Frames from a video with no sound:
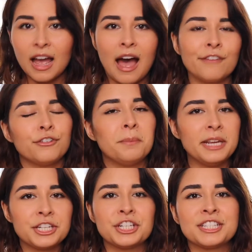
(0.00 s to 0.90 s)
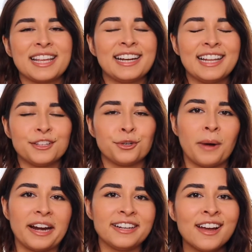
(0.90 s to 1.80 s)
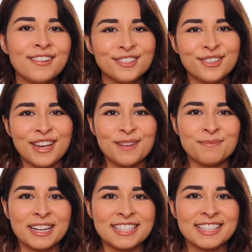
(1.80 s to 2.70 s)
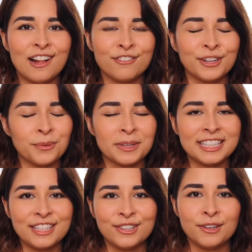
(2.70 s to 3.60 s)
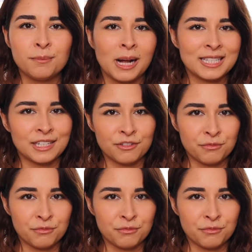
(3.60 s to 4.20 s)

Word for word: affirmations that I like to write down to get myself in a really good positive